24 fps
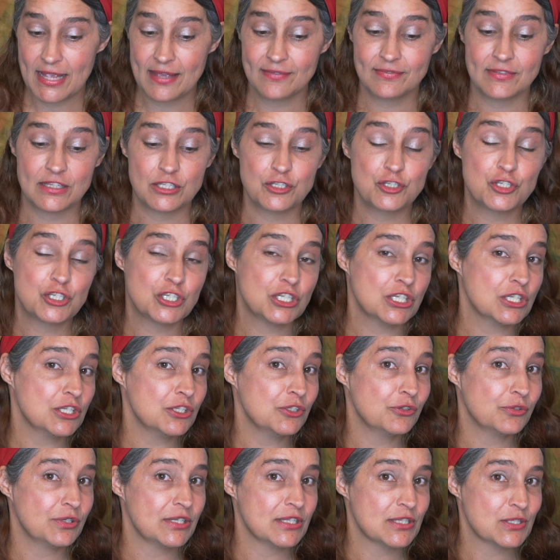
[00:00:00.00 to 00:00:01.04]
and the
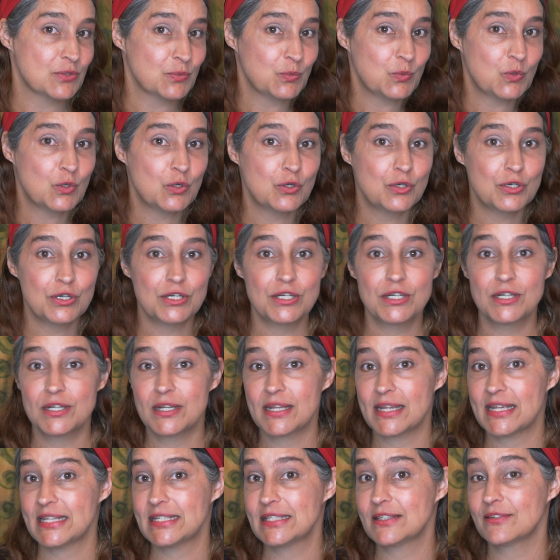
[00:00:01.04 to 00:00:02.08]
children's
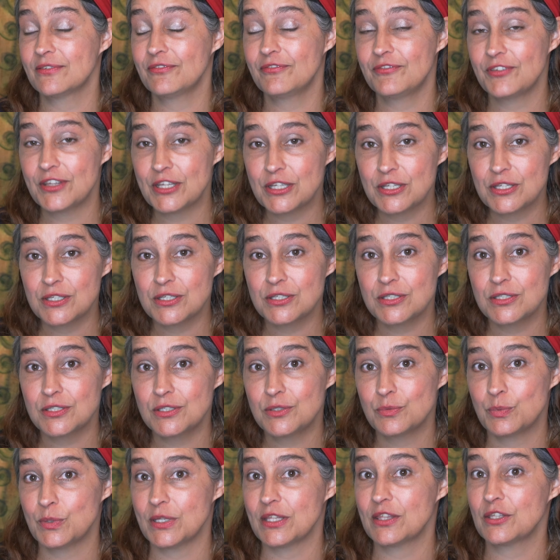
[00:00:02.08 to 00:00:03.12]
ward is
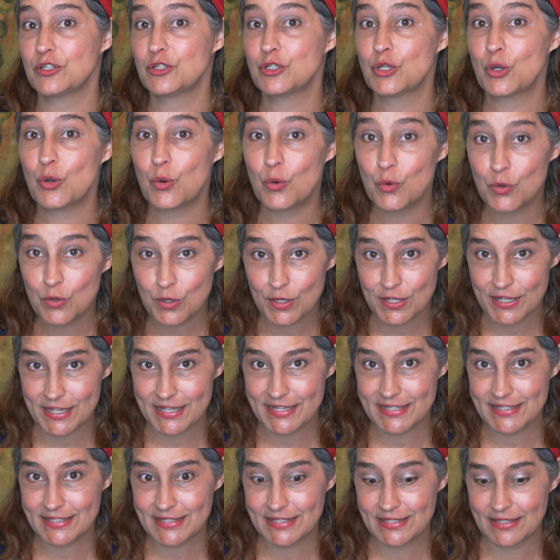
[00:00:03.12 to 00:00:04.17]
filled with
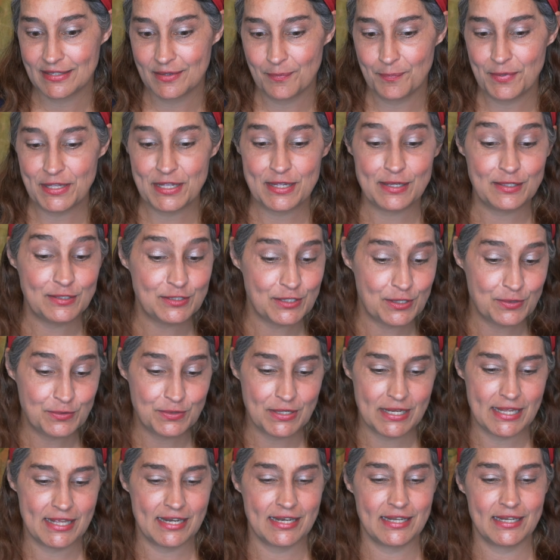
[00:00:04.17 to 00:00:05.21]
toys being
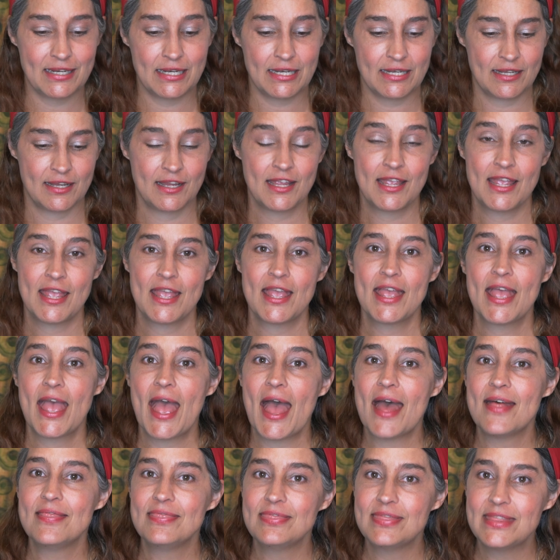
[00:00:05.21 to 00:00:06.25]
donated.
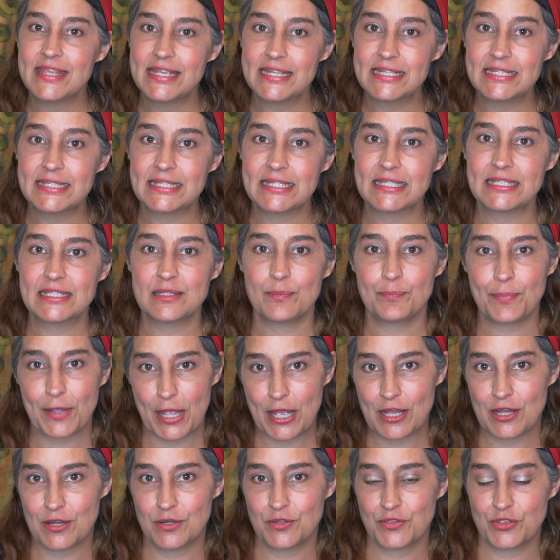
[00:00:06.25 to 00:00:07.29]
And this is
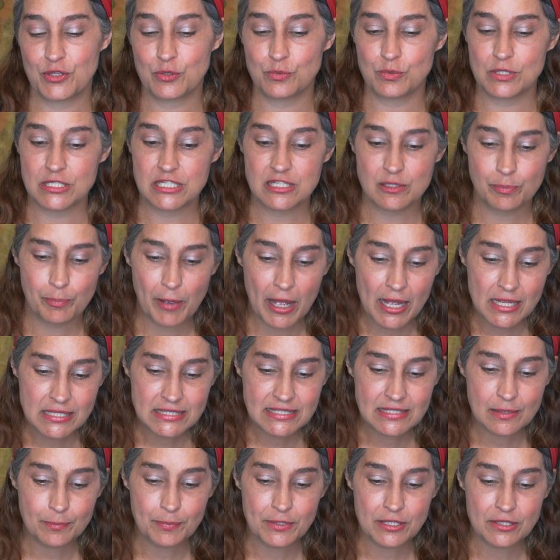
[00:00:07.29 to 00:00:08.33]
about the
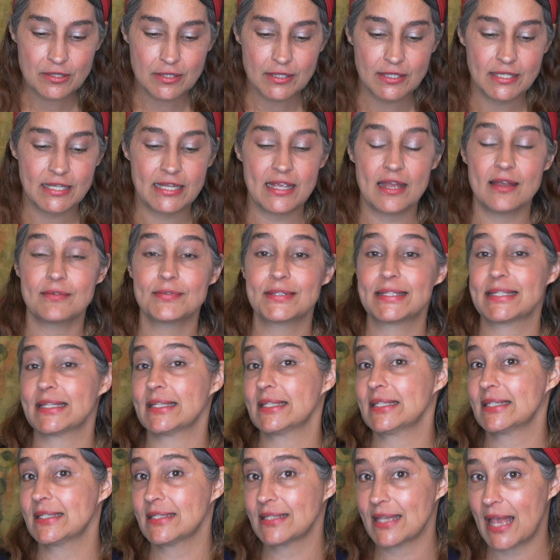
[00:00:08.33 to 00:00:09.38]
responsibility of
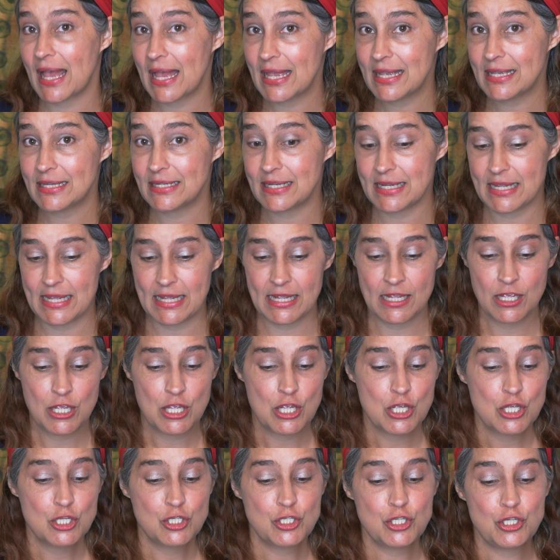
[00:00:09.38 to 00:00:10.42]
society
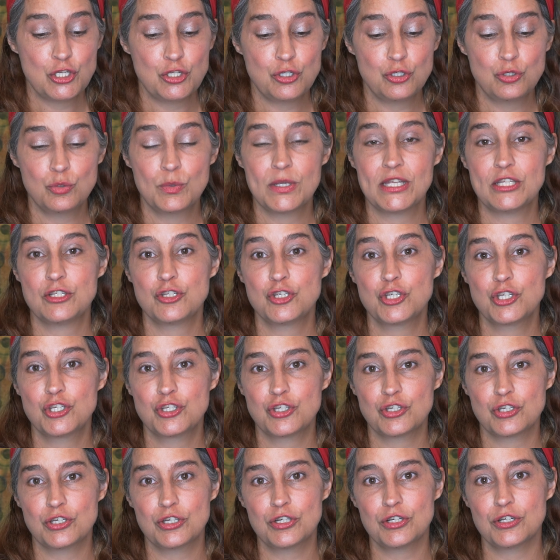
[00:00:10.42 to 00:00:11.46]
to
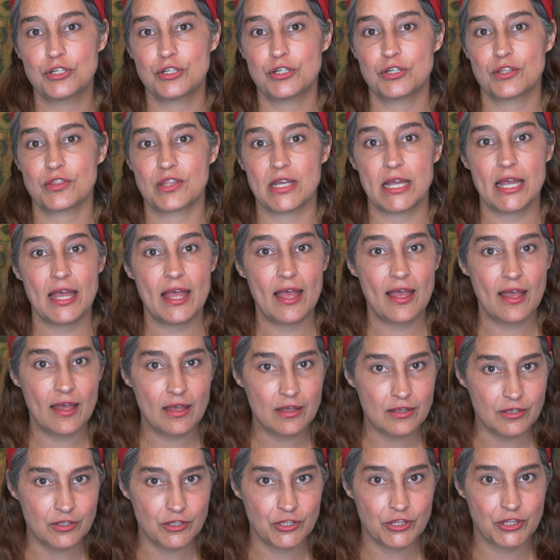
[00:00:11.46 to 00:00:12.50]
ensure the
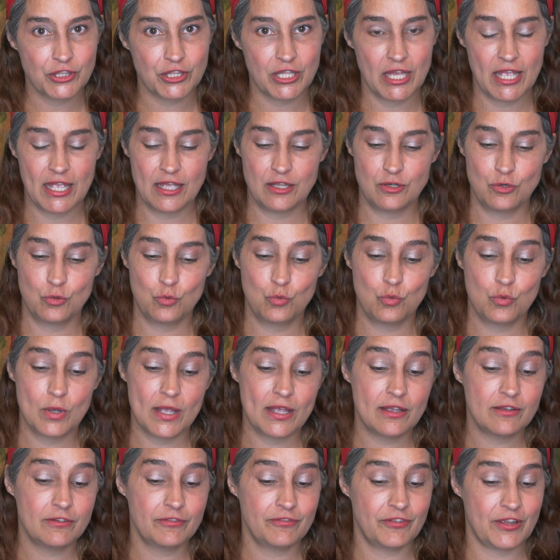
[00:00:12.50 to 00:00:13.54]
health and
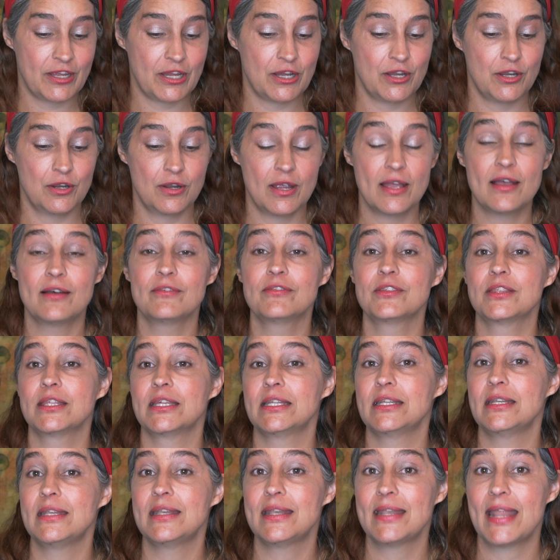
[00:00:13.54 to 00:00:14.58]
welfare of the
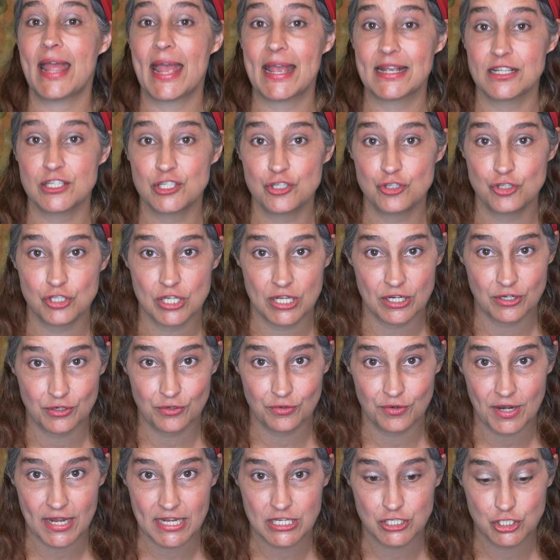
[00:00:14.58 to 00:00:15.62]
next
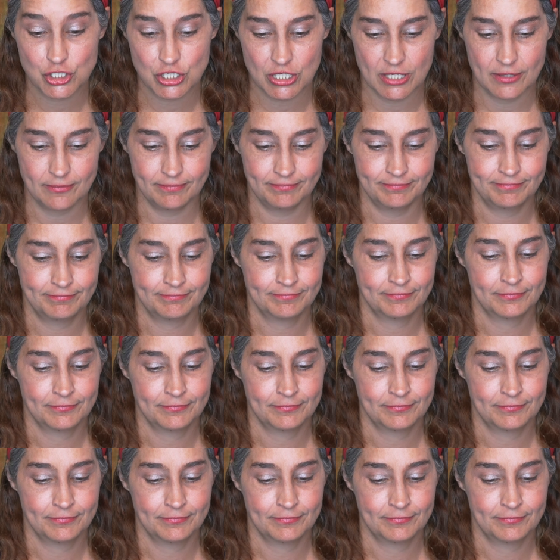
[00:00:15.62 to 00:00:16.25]
generation.